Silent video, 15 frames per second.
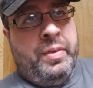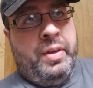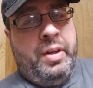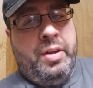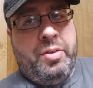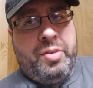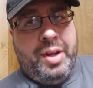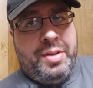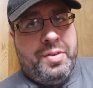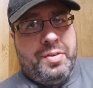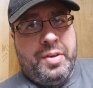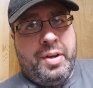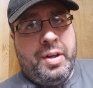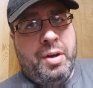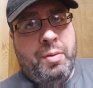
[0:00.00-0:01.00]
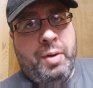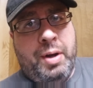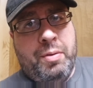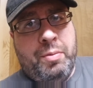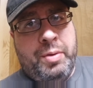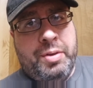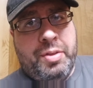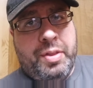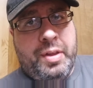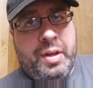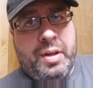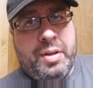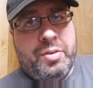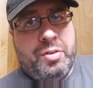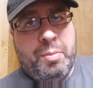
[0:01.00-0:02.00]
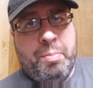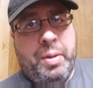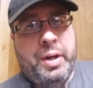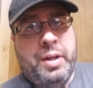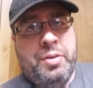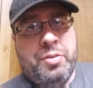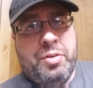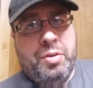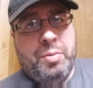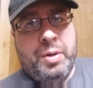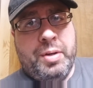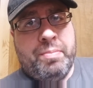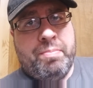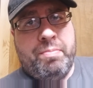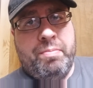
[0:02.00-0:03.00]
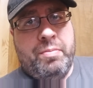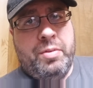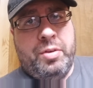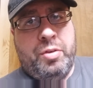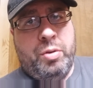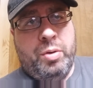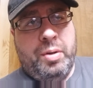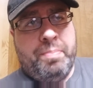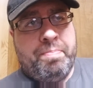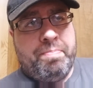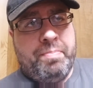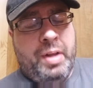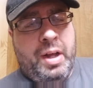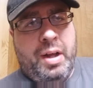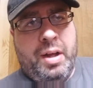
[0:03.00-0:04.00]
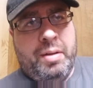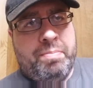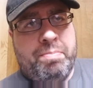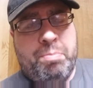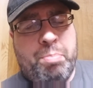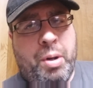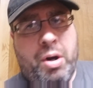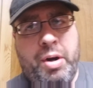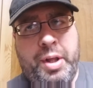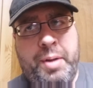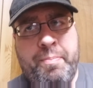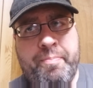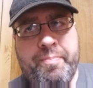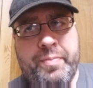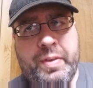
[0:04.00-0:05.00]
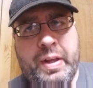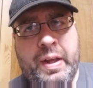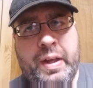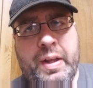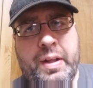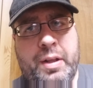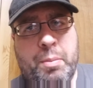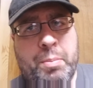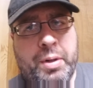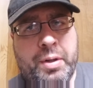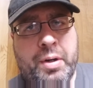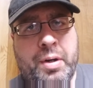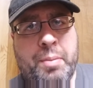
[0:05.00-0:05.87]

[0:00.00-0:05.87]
he decides he's going to go out with some buddies to a party. and the mother